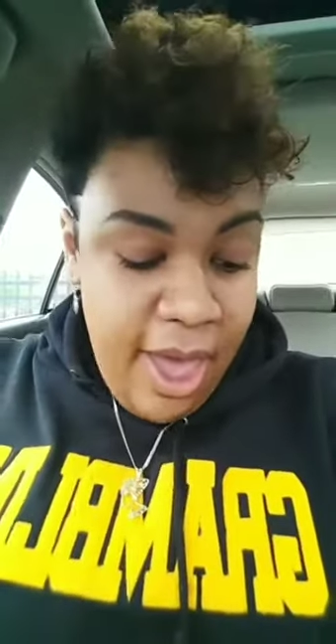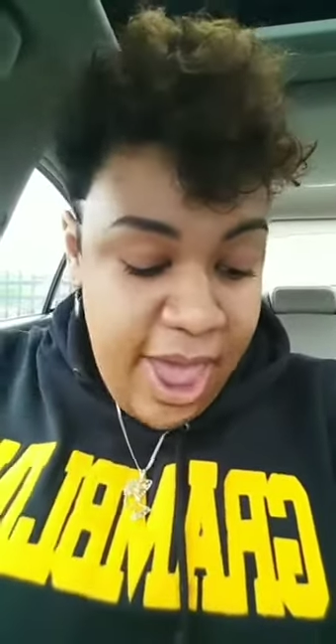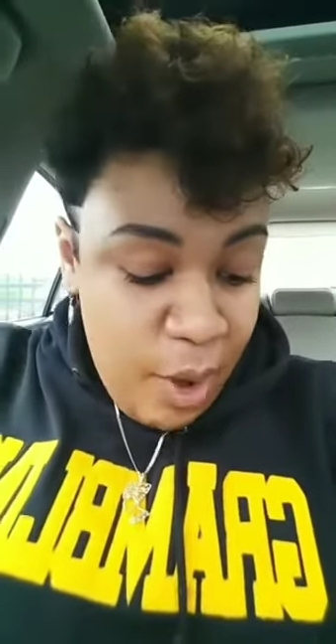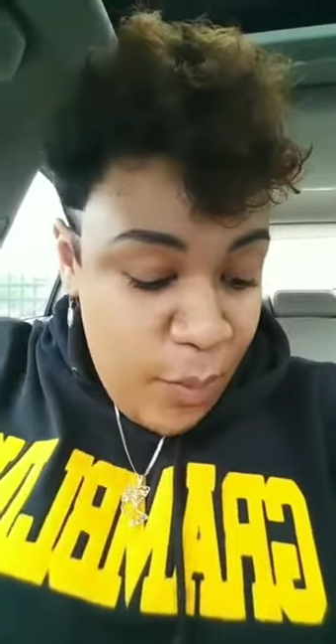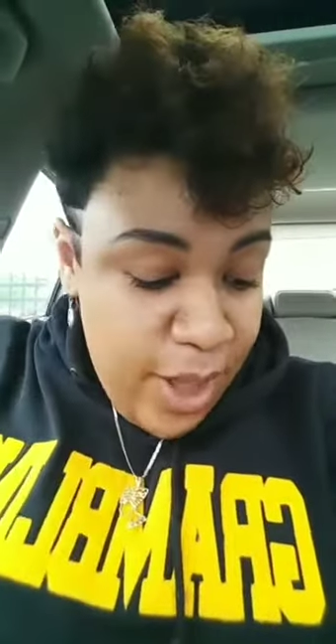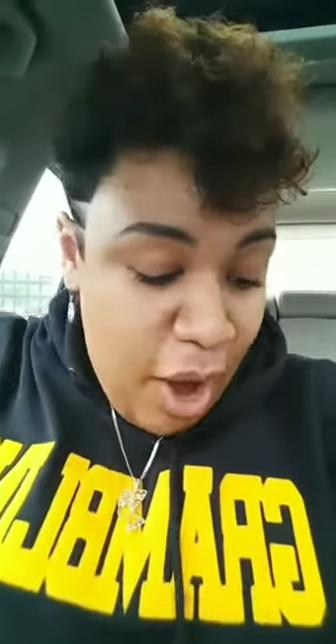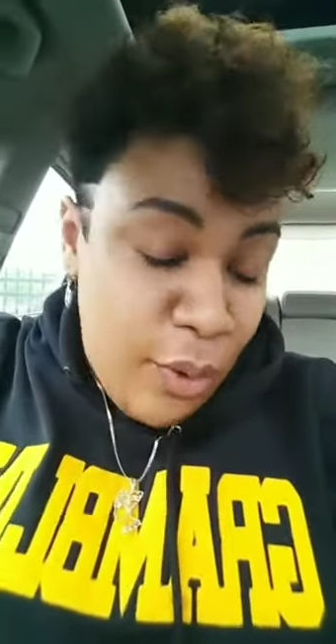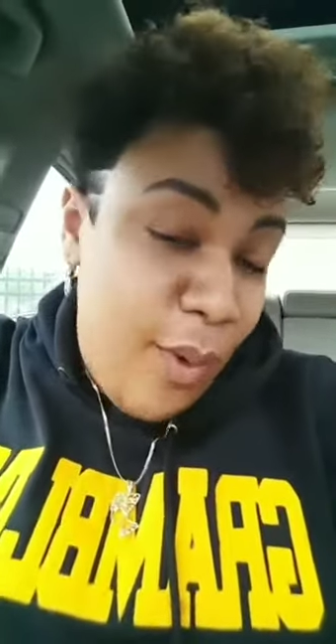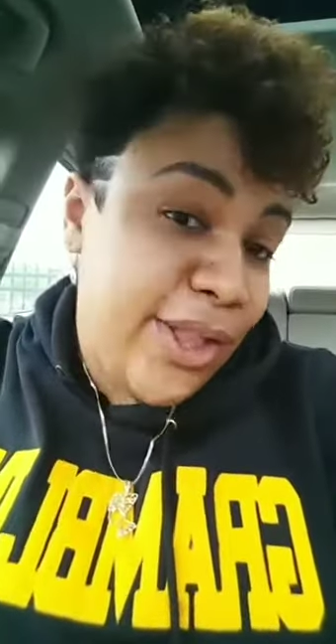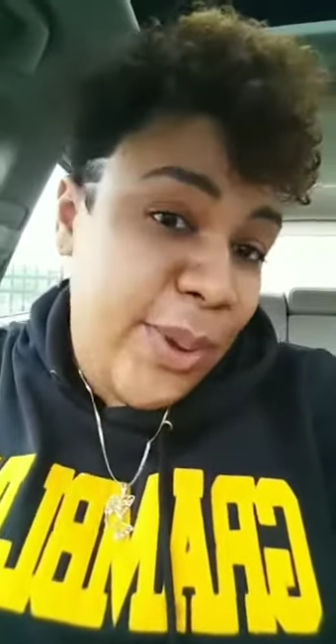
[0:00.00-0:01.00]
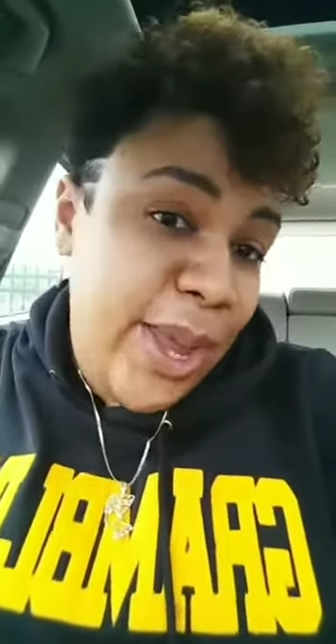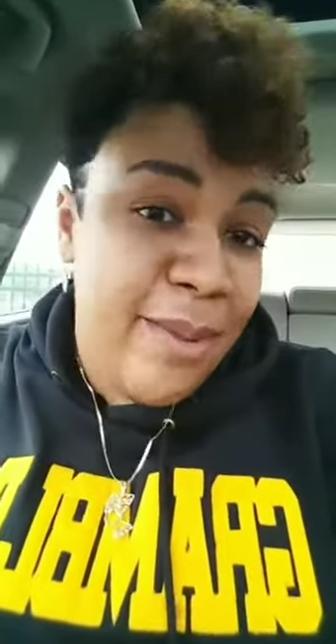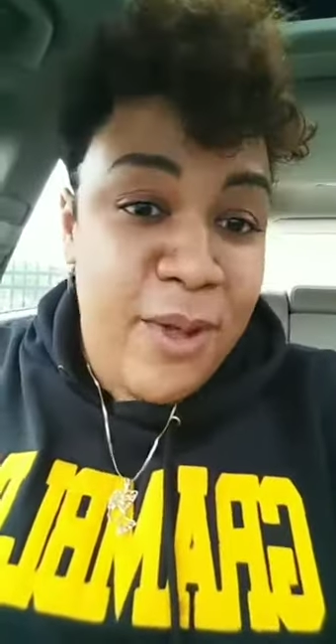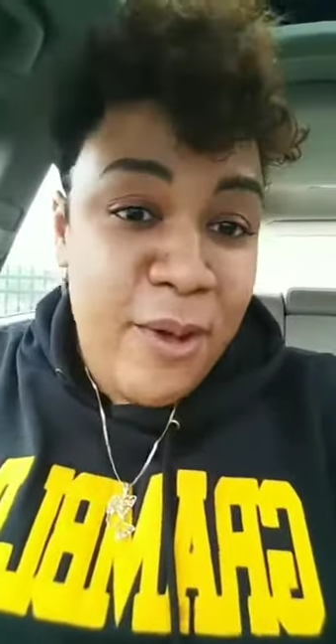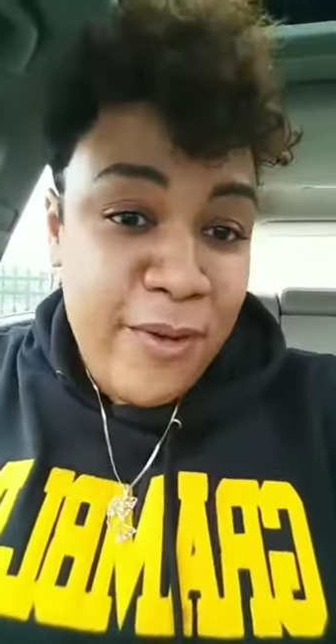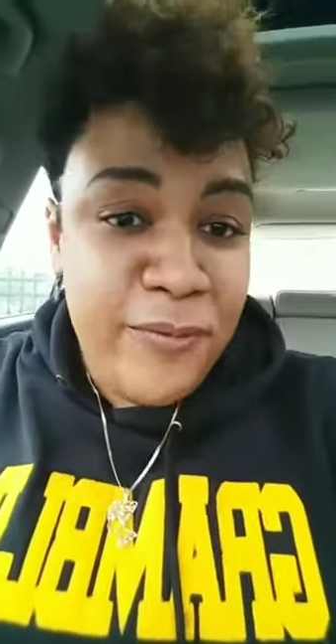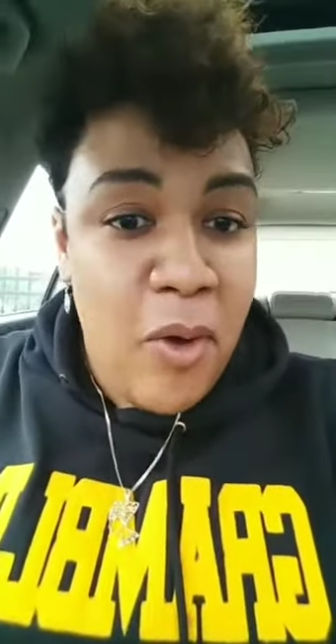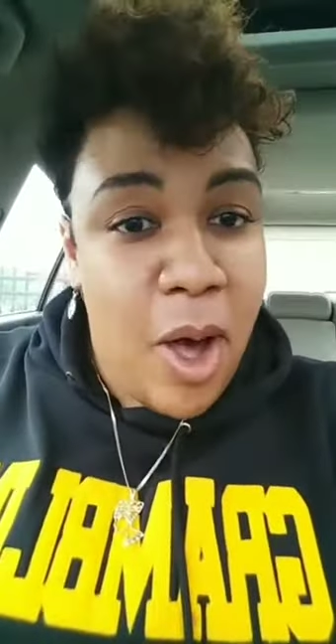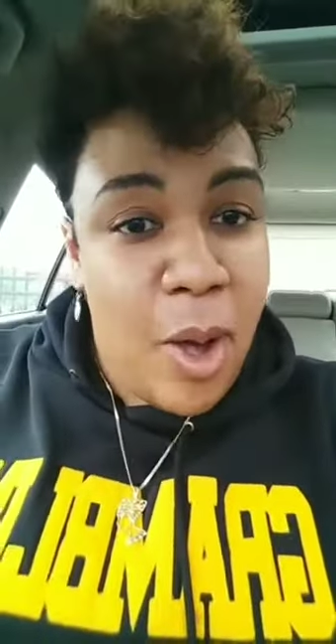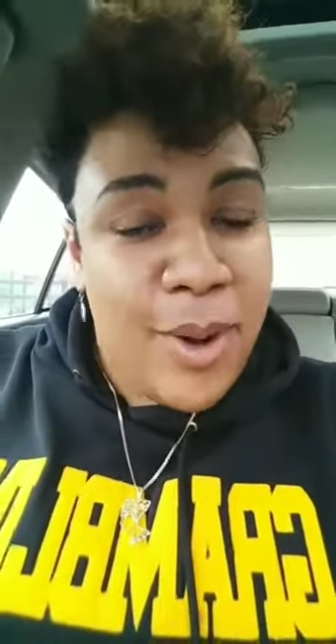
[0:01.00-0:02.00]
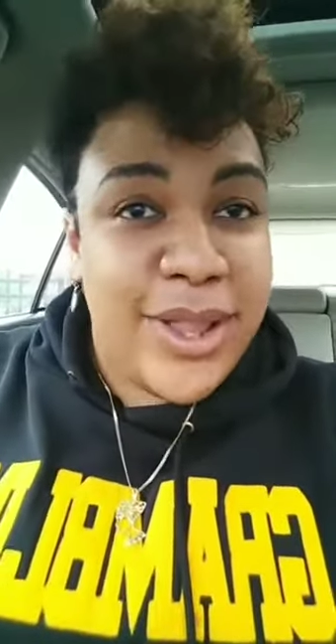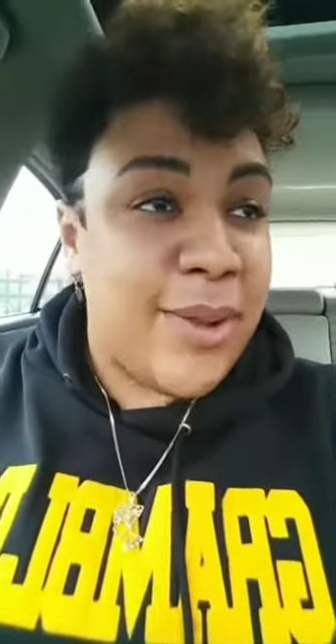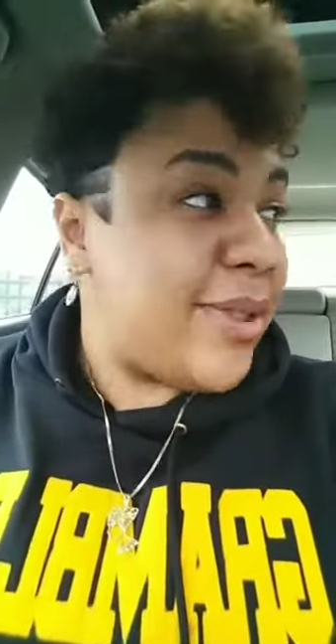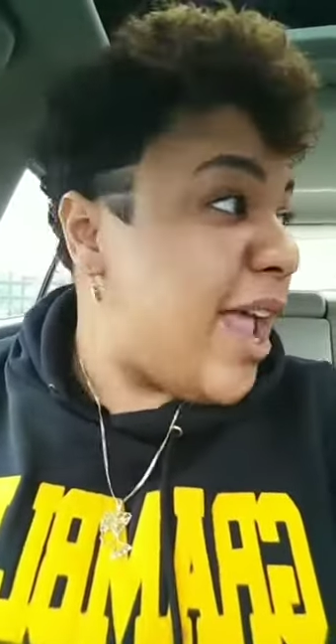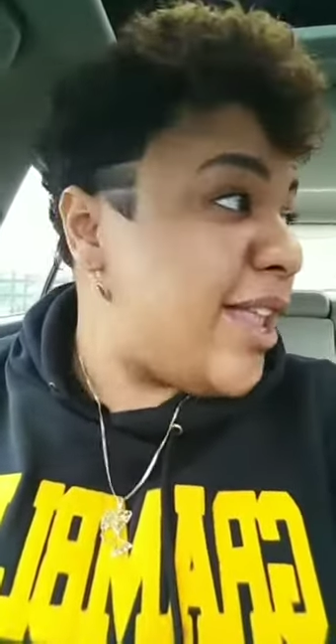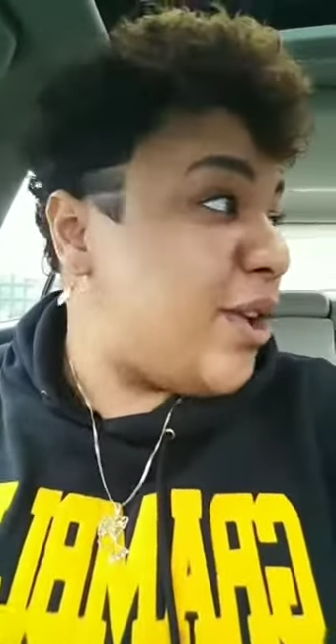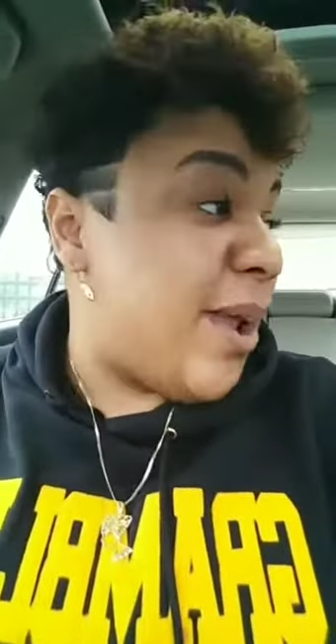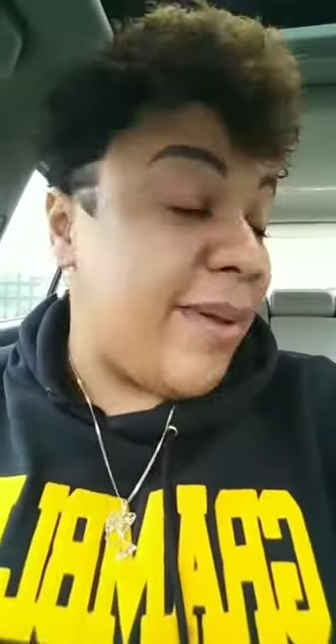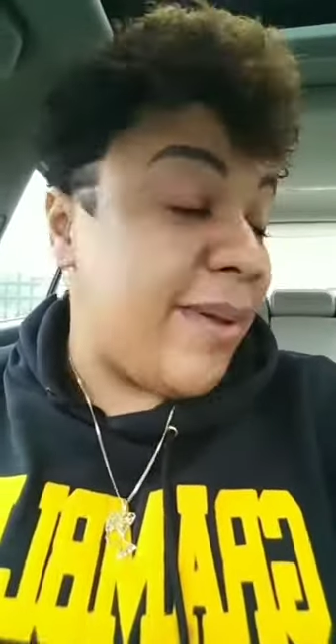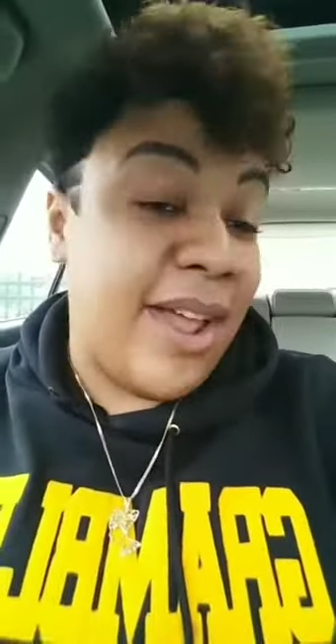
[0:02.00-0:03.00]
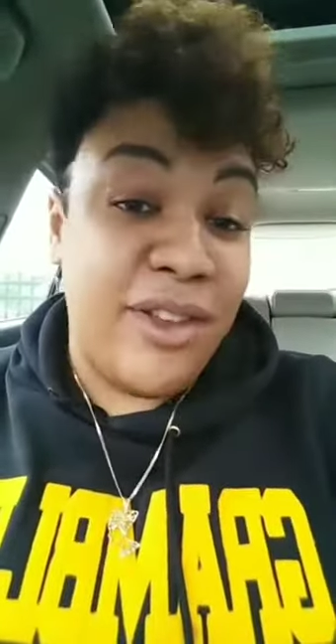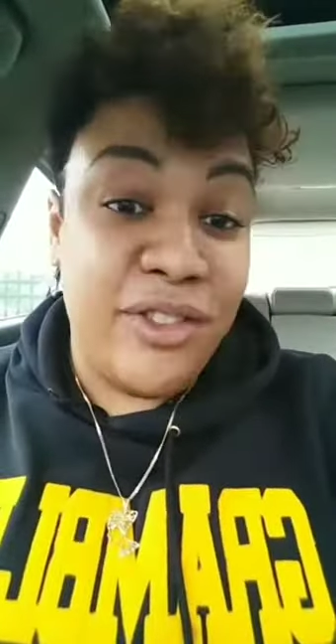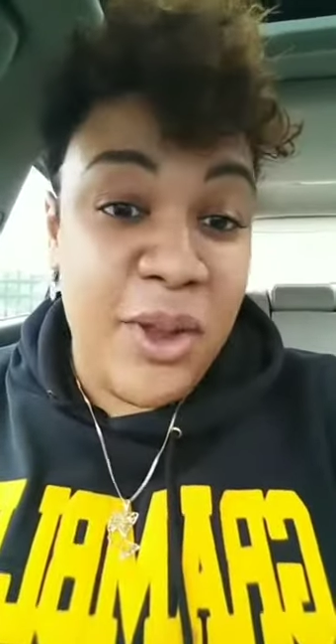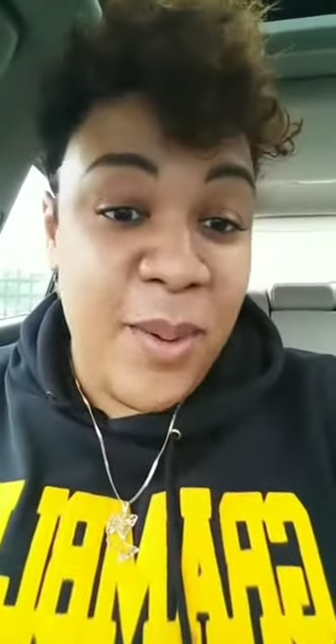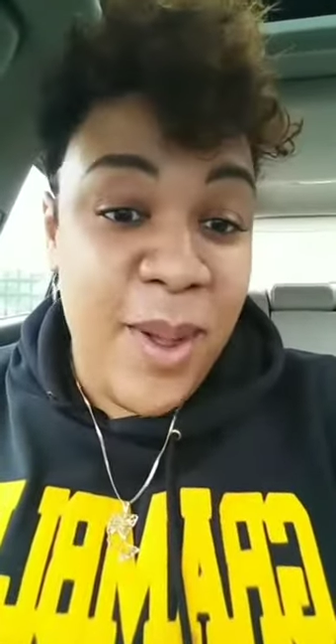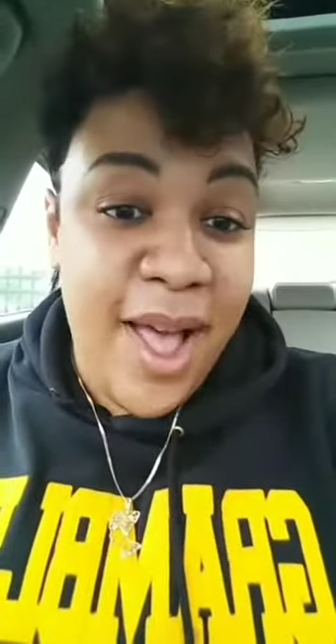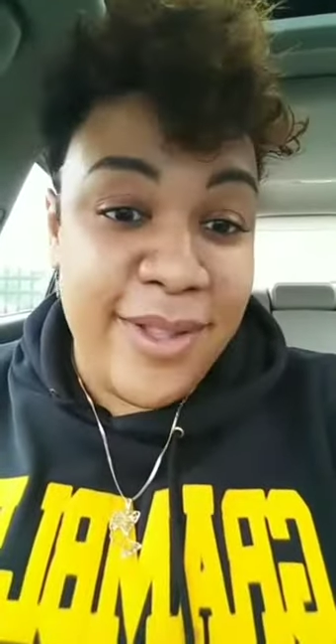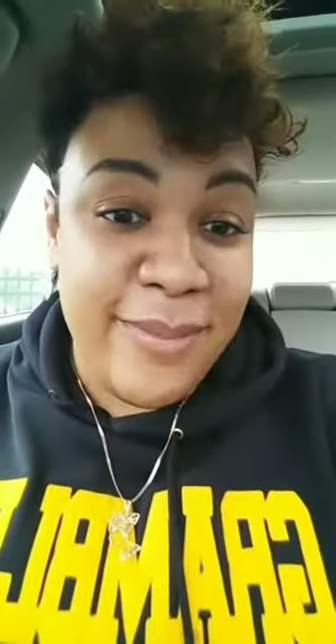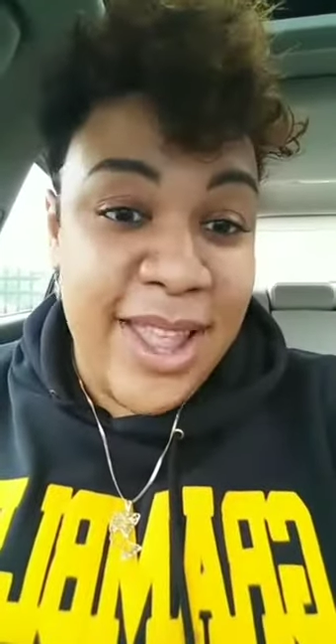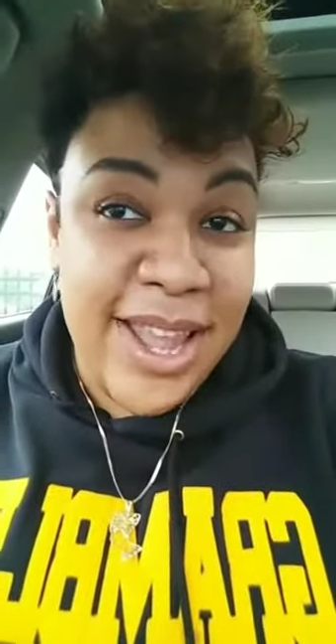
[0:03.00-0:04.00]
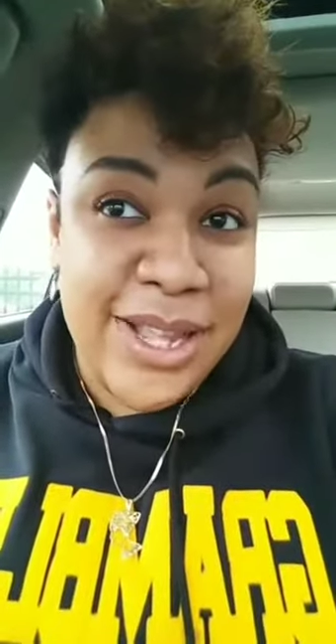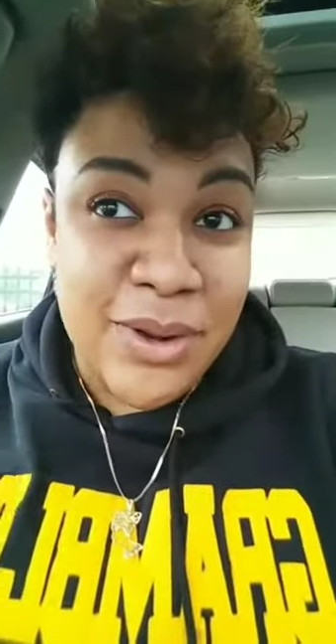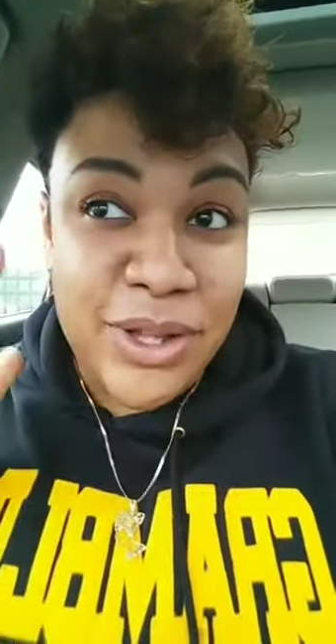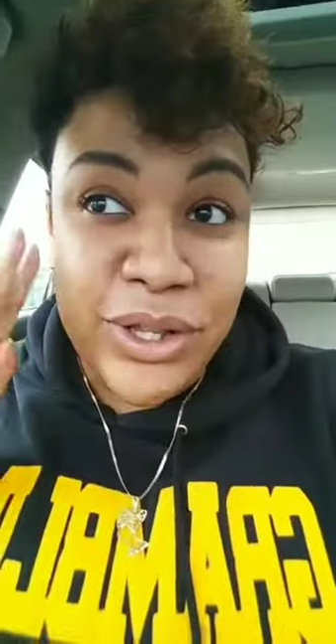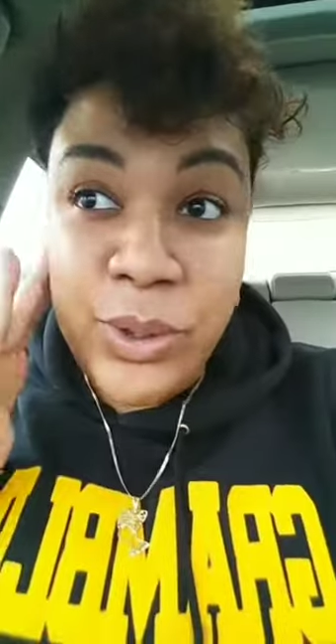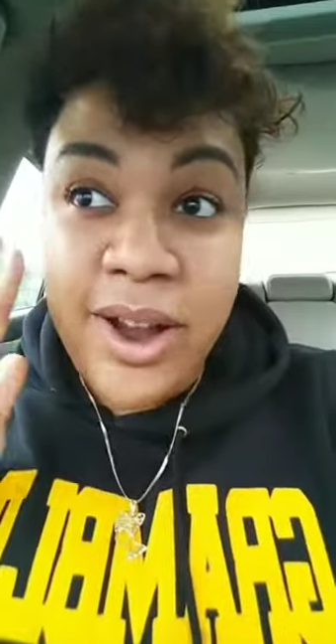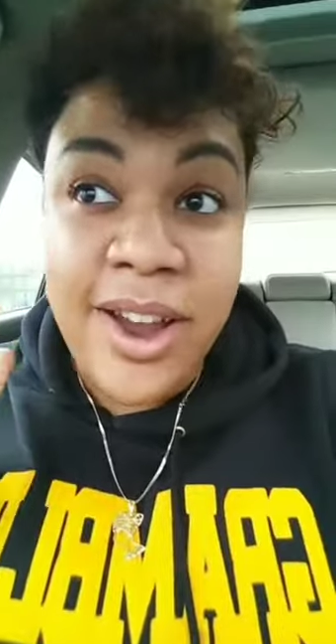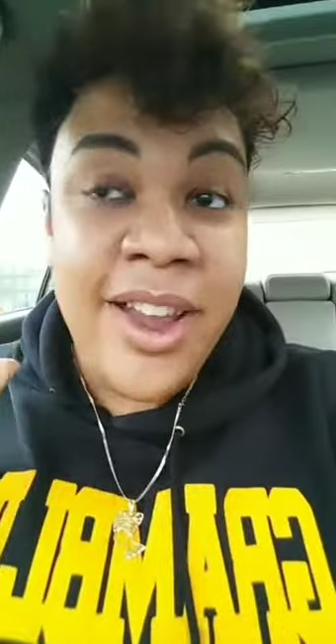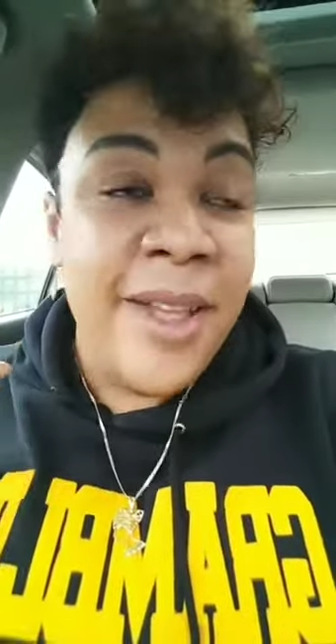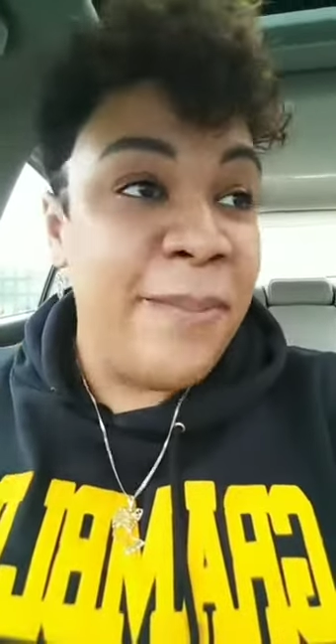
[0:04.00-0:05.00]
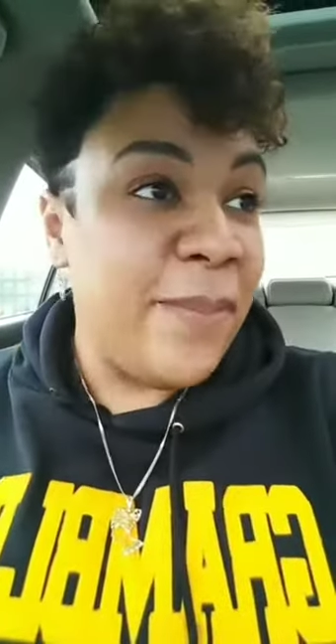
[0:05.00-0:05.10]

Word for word: And we are going to keep moving forward, so stay tuned. I'm going to show you guys some things on the tour.